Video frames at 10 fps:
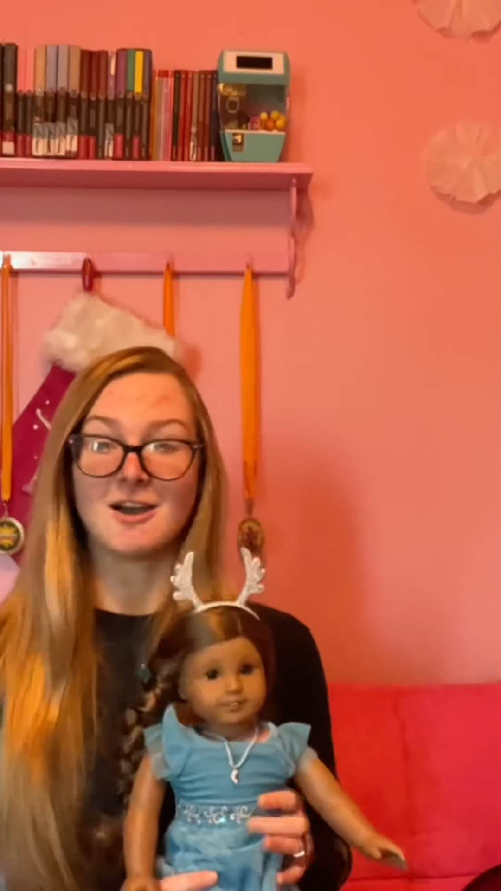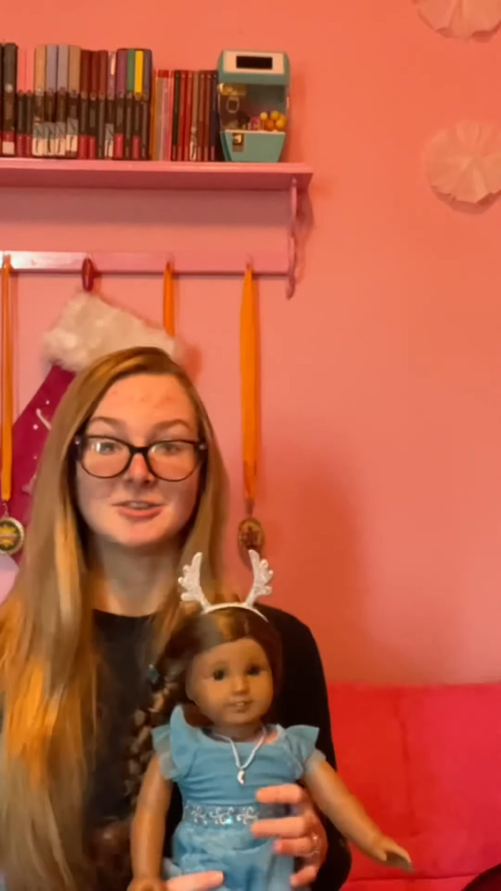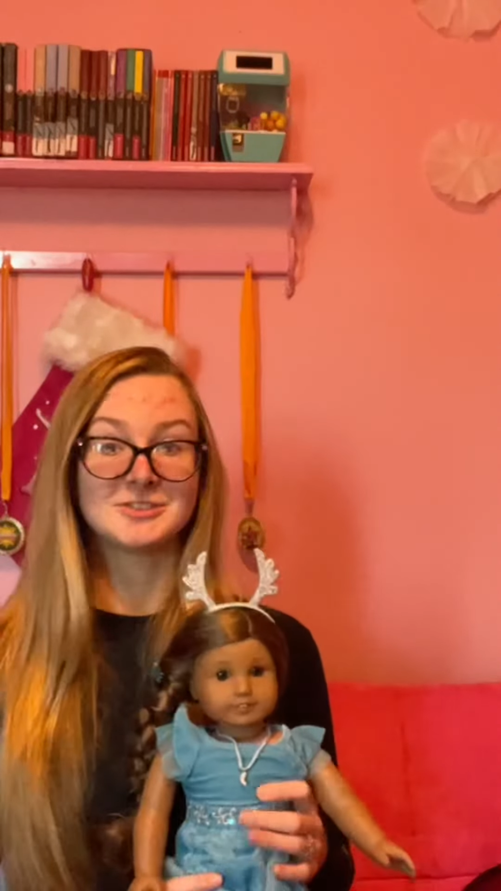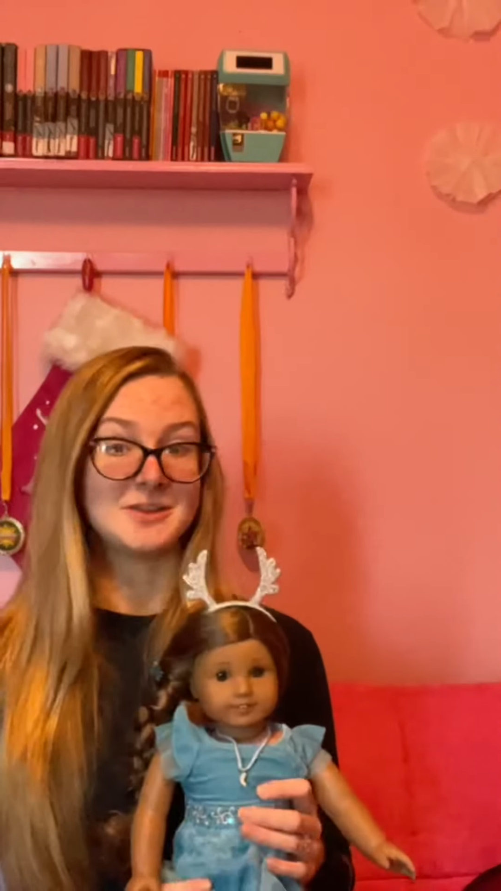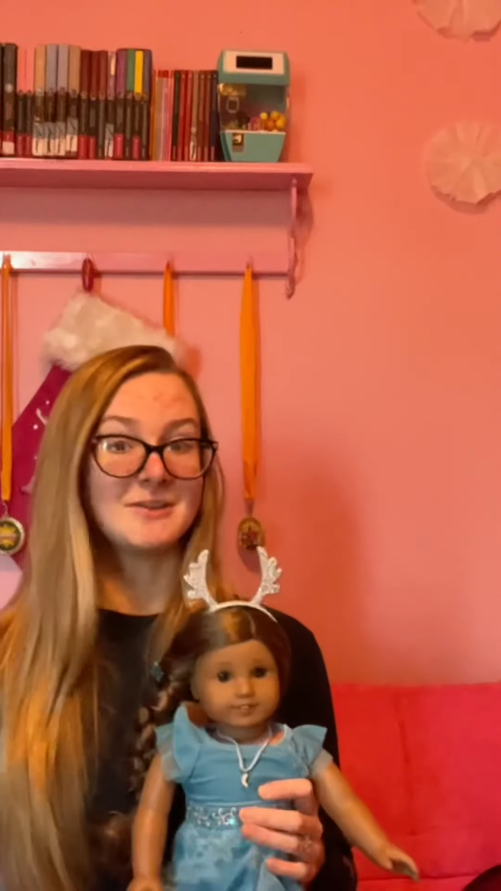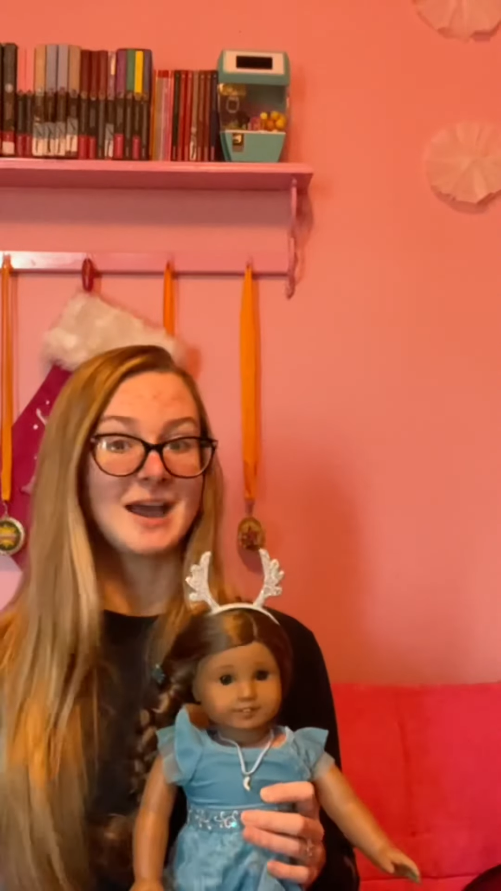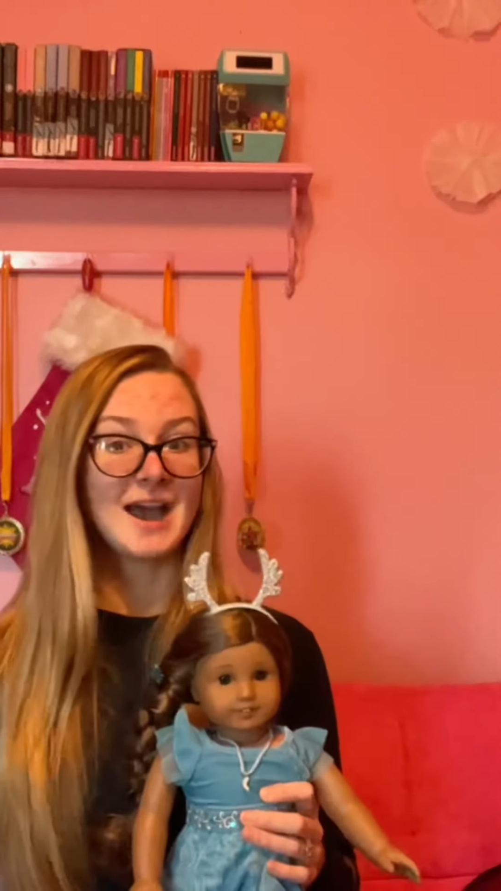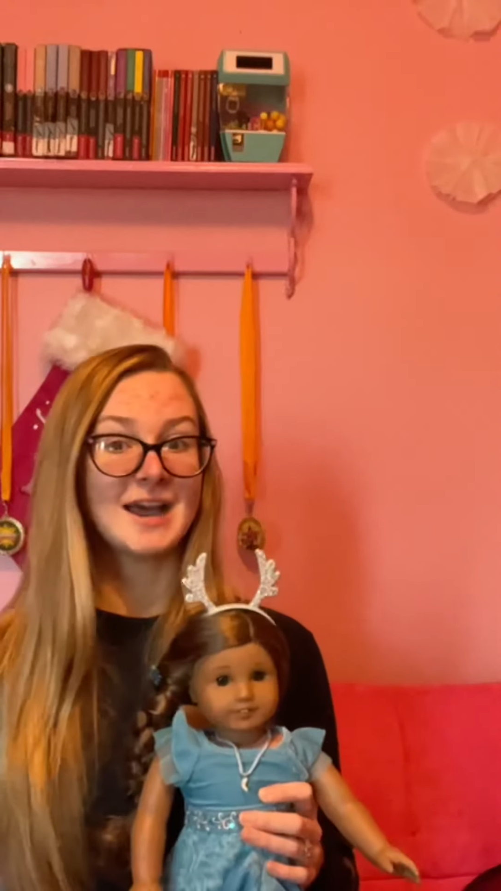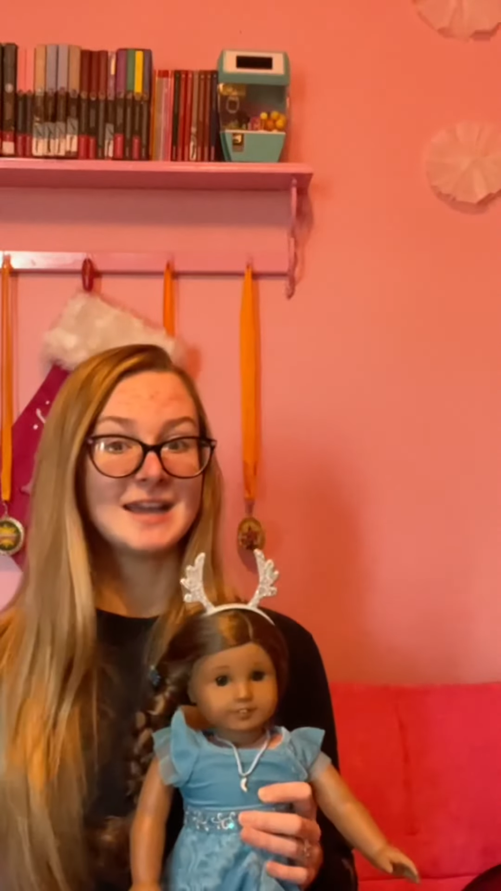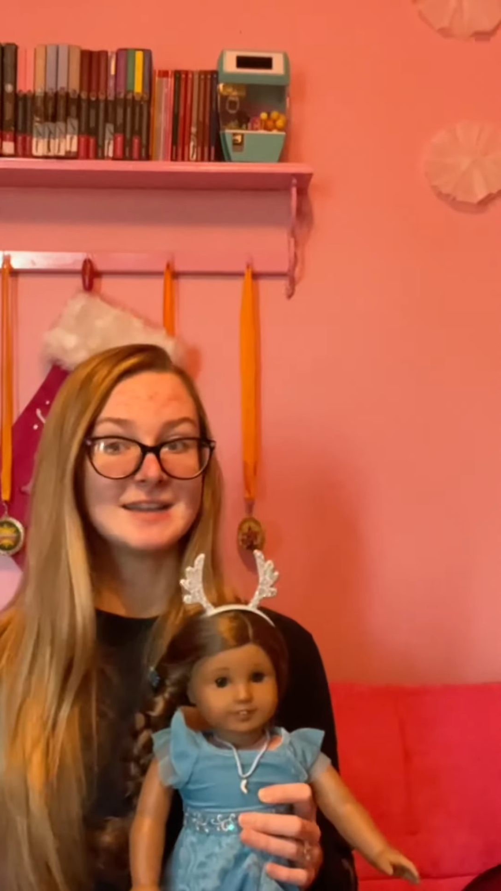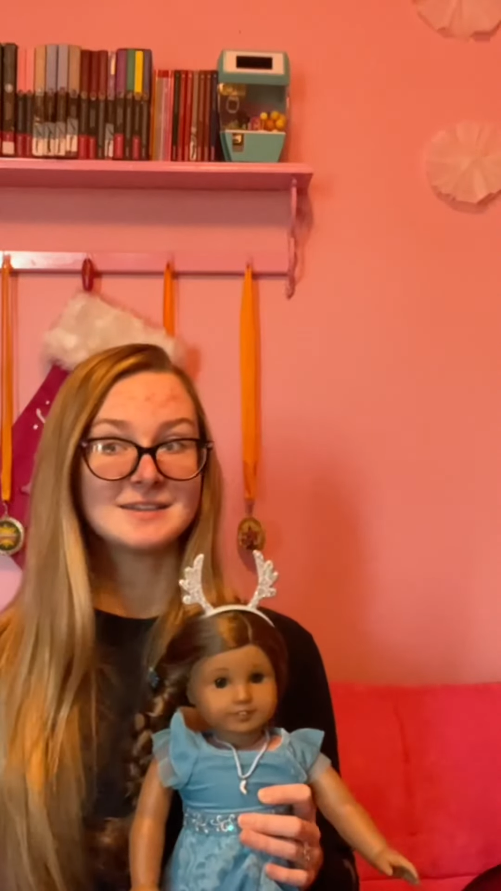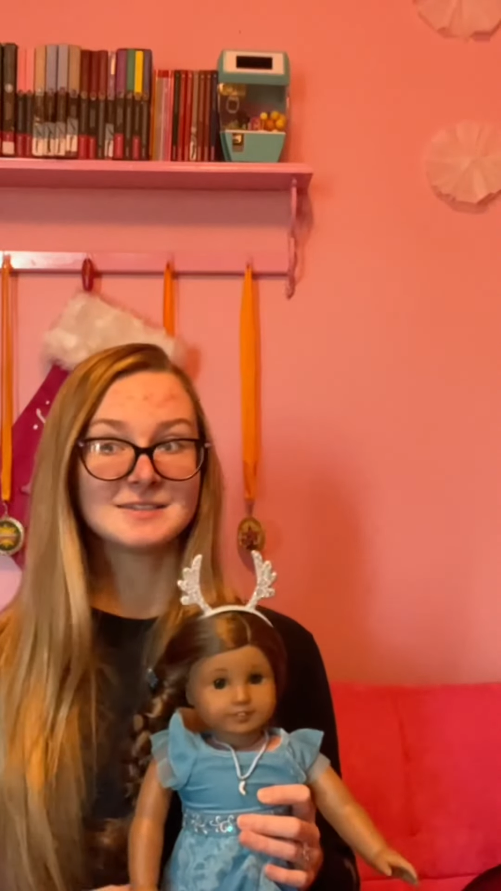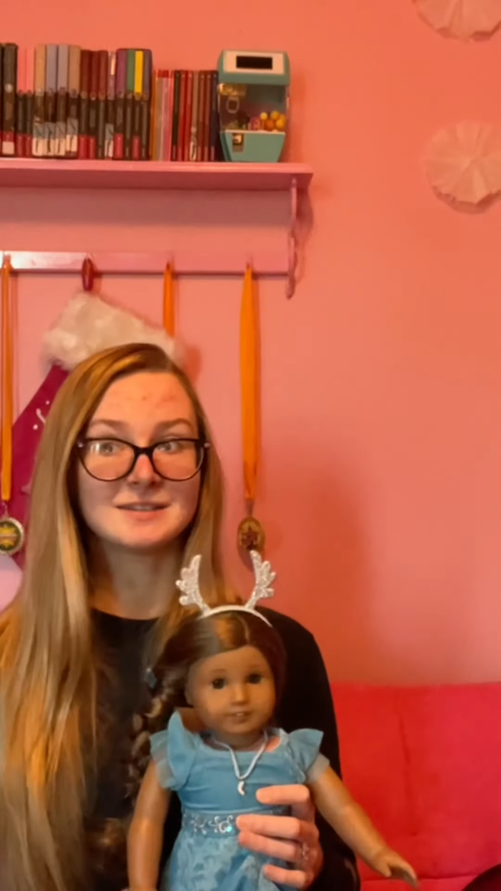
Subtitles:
I'll see you guys.